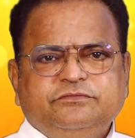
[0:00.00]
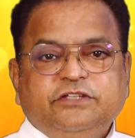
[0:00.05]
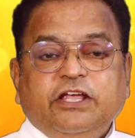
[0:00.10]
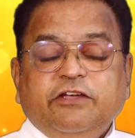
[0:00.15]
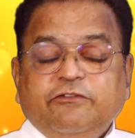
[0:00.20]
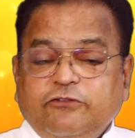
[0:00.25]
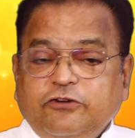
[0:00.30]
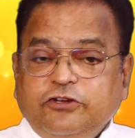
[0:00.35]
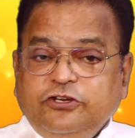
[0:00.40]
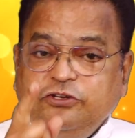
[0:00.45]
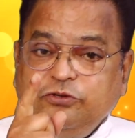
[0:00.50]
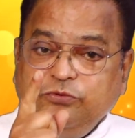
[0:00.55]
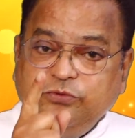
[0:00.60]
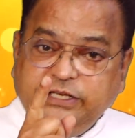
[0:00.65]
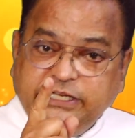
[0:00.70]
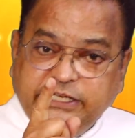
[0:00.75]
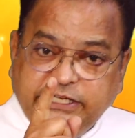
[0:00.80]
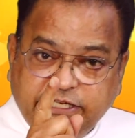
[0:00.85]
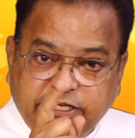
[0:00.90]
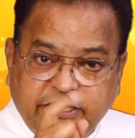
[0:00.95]
Therefore, you
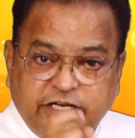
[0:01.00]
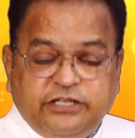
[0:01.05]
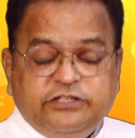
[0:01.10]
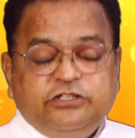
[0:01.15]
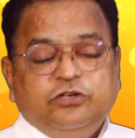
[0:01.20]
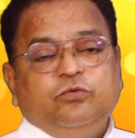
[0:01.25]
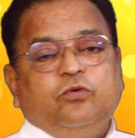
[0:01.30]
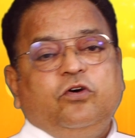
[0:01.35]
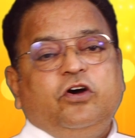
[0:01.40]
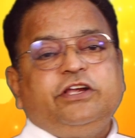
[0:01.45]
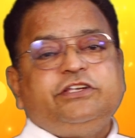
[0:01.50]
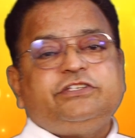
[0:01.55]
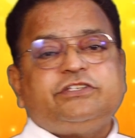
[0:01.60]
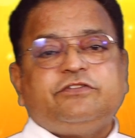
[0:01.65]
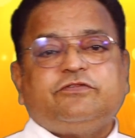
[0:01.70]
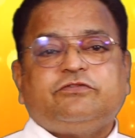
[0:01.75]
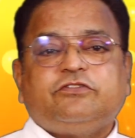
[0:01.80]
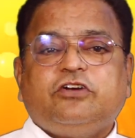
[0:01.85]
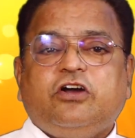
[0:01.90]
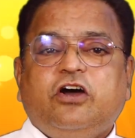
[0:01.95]
will hear the voice
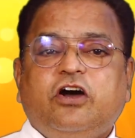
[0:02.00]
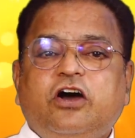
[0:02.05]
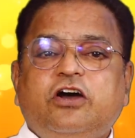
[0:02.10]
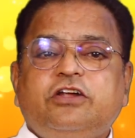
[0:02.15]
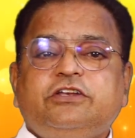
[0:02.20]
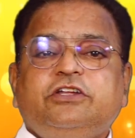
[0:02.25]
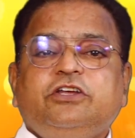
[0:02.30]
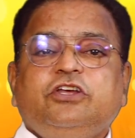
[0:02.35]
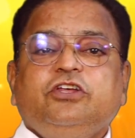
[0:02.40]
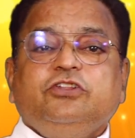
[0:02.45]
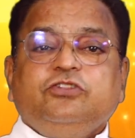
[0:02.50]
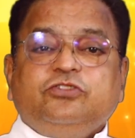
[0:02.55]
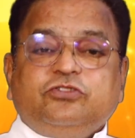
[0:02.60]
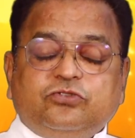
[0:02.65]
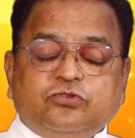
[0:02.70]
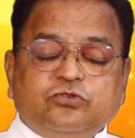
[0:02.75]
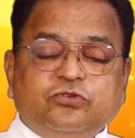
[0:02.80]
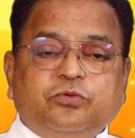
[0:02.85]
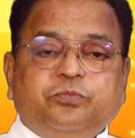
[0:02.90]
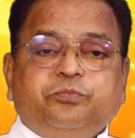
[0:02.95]
of God
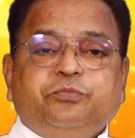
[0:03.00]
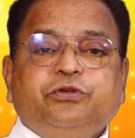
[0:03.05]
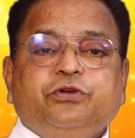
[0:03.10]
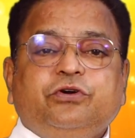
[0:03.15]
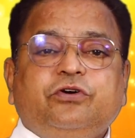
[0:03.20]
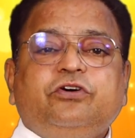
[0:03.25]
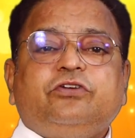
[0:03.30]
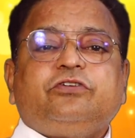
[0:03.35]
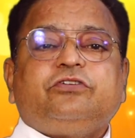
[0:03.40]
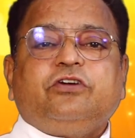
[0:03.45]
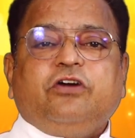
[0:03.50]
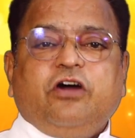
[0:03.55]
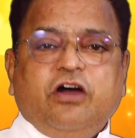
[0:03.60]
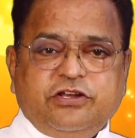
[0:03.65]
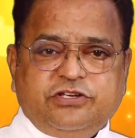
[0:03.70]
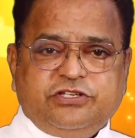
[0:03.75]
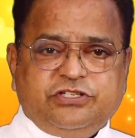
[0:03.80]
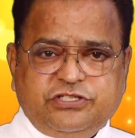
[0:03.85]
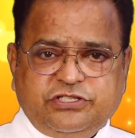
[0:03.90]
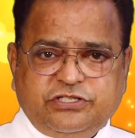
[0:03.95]
through pure
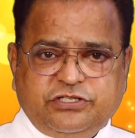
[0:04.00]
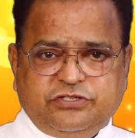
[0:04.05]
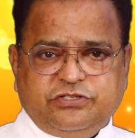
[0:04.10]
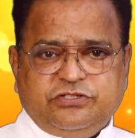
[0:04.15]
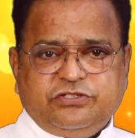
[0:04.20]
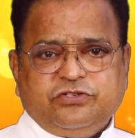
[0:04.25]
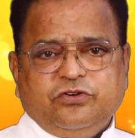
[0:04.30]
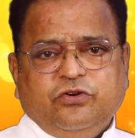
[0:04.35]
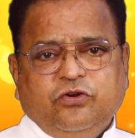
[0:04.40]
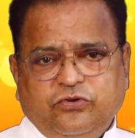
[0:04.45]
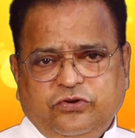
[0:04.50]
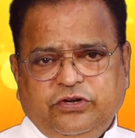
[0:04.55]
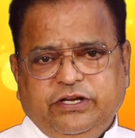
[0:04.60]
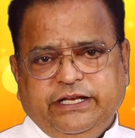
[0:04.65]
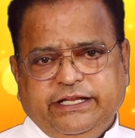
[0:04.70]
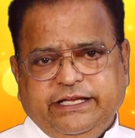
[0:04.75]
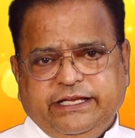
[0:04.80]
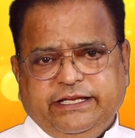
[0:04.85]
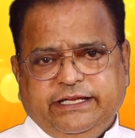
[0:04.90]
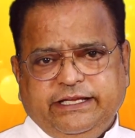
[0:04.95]
conscience
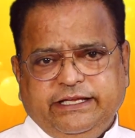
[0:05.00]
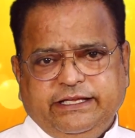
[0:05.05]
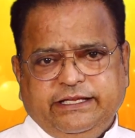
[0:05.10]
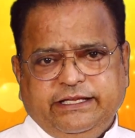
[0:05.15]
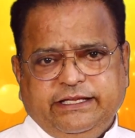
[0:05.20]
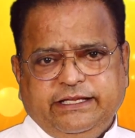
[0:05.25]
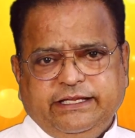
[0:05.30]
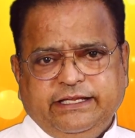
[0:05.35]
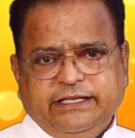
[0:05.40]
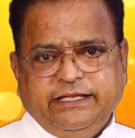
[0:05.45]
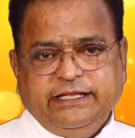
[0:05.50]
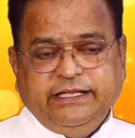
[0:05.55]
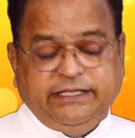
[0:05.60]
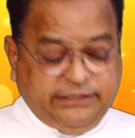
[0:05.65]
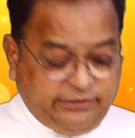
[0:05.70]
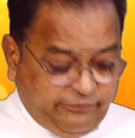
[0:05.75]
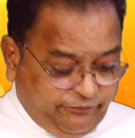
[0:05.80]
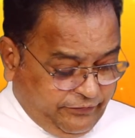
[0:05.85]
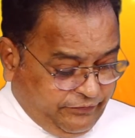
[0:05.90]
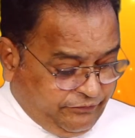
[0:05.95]
only.
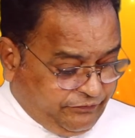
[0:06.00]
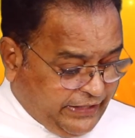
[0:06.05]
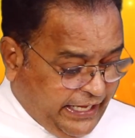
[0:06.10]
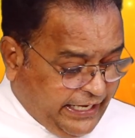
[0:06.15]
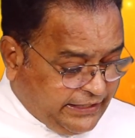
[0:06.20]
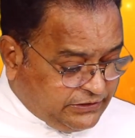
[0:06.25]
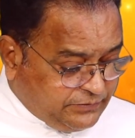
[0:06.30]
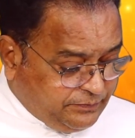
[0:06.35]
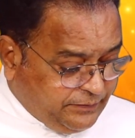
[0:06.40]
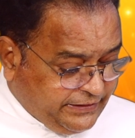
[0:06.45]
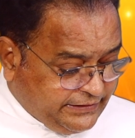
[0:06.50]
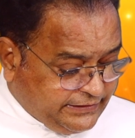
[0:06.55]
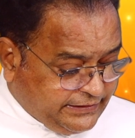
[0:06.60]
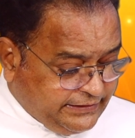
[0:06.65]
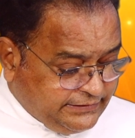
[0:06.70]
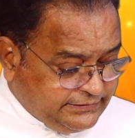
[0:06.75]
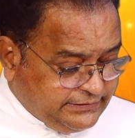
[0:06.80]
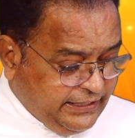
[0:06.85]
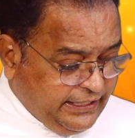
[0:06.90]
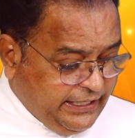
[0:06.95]
The fifth
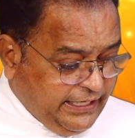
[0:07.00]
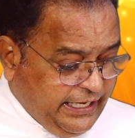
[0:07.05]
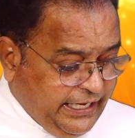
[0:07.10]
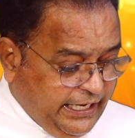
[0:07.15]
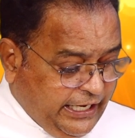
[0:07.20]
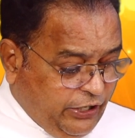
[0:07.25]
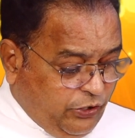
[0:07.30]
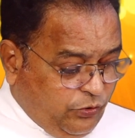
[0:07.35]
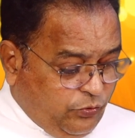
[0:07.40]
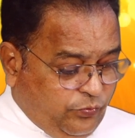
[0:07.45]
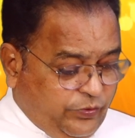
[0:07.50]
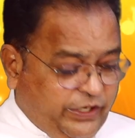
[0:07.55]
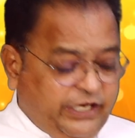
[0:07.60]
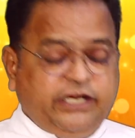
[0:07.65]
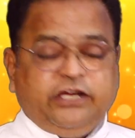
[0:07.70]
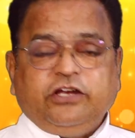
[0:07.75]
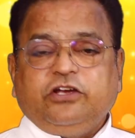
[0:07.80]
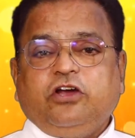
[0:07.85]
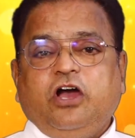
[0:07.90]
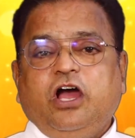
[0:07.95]
aspect is a
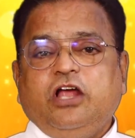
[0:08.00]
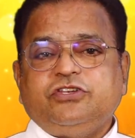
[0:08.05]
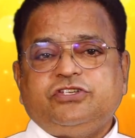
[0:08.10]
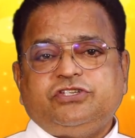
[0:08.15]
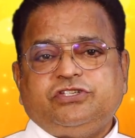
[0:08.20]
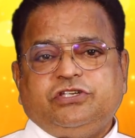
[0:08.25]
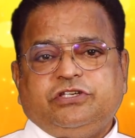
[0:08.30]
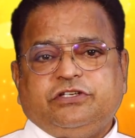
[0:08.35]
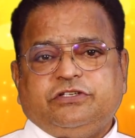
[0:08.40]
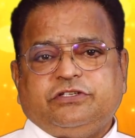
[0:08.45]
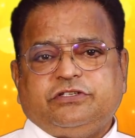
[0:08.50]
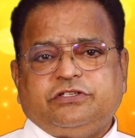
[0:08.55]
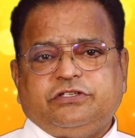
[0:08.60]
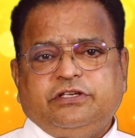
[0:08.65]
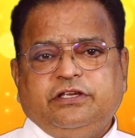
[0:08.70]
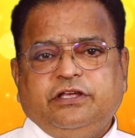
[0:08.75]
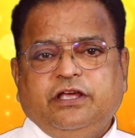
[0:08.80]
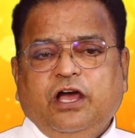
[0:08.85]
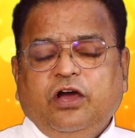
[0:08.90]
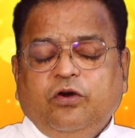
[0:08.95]
weak
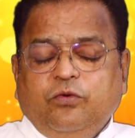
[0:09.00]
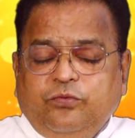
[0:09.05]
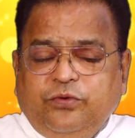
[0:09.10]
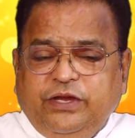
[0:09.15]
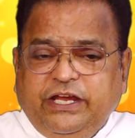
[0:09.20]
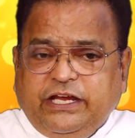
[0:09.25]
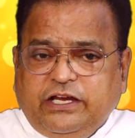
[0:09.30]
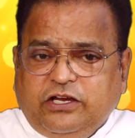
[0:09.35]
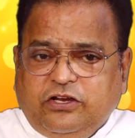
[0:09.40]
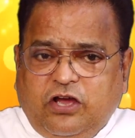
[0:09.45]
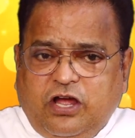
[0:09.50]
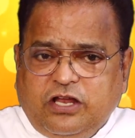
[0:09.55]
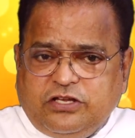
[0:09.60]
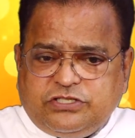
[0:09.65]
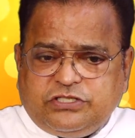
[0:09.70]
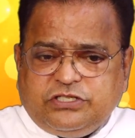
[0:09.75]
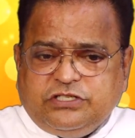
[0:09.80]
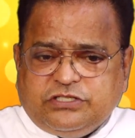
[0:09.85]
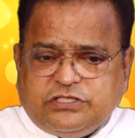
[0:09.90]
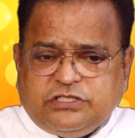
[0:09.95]
conscience. A weak
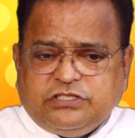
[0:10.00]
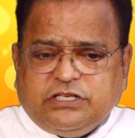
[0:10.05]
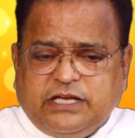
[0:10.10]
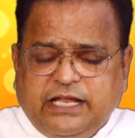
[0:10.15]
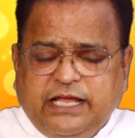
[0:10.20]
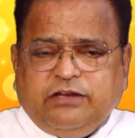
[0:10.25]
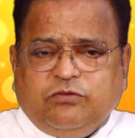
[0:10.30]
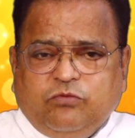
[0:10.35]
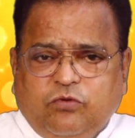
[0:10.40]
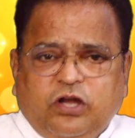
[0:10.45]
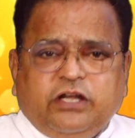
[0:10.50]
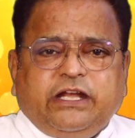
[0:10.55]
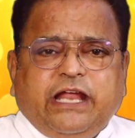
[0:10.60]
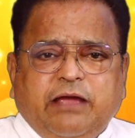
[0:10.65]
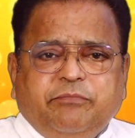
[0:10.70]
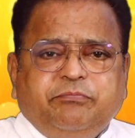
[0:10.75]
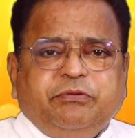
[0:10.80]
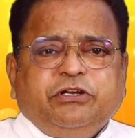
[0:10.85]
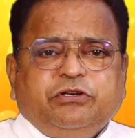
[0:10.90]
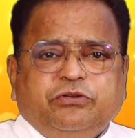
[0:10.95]
conscience is like what
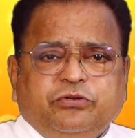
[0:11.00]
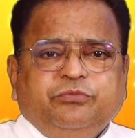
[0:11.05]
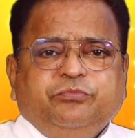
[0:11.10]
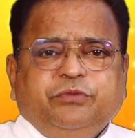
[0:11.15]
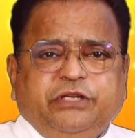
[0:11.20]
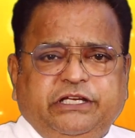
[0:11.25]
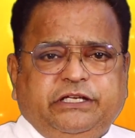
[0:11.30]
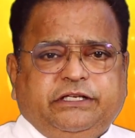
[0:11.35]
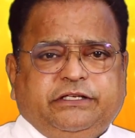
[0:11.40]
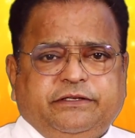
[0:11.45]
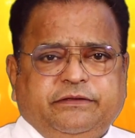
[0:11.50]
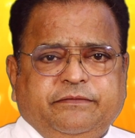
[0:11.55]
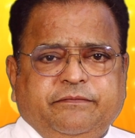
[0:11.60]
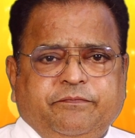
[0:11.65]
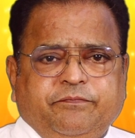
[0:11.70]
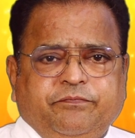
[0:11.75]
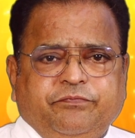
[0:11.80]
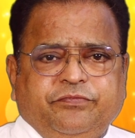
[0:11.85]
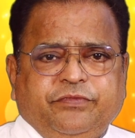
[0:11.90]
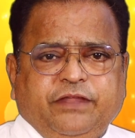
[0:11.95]
happened to me.
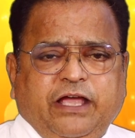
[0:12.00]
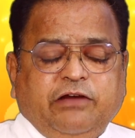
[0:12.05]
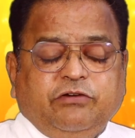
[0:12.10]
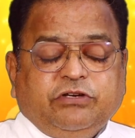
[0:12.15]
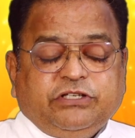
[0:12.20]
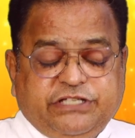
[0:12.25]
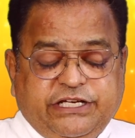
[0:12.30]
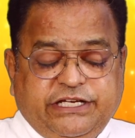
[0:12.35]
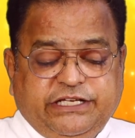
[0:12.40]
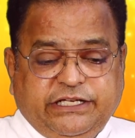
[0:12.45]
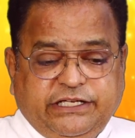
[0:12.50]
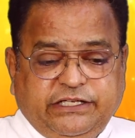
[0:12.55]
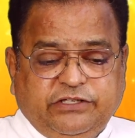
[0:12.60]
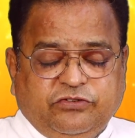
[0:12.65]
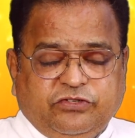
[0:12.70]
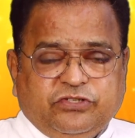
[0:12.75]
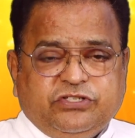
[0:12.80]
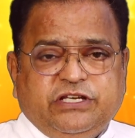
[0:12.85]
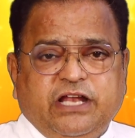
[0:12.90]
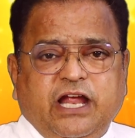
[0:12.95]
I was
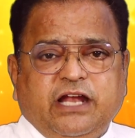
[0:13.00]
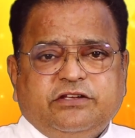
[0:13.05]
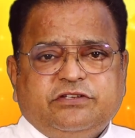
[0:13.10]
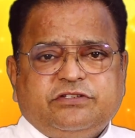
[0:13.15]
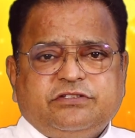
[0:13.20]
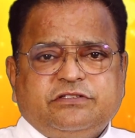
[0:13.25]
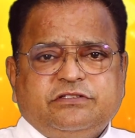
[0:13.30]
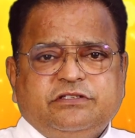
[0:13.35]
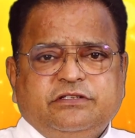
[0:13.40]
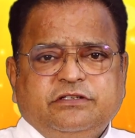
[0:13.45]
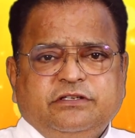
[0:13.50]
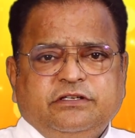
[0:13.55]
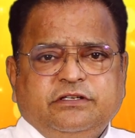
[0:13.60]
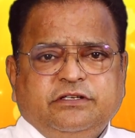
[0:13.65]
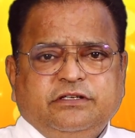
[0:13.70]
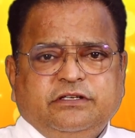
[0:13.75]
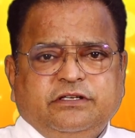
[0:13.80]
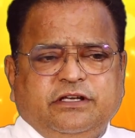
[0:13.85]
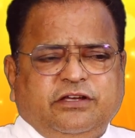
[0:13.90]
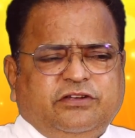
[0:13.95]
eating those nuts.
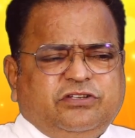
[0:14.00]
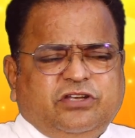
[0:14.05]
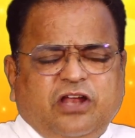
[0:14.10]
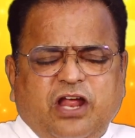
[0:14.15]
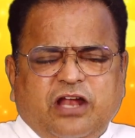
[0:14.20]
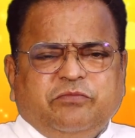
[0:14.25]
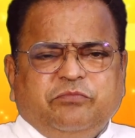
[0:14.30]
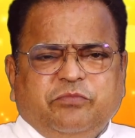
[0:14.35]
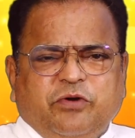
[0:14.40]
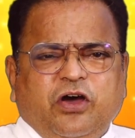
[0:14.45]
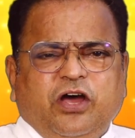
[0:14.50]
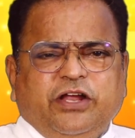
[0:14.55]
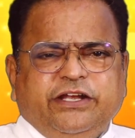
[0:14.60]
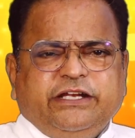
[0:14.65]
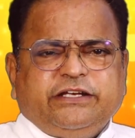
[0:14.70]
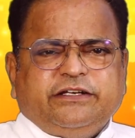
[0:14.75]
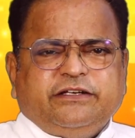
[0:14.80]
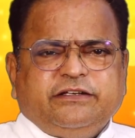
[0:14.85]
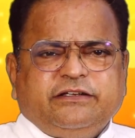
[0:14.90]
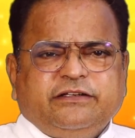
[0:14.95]
I was not
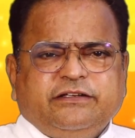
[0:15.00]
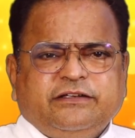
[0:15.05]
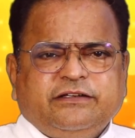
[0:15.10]
bothered.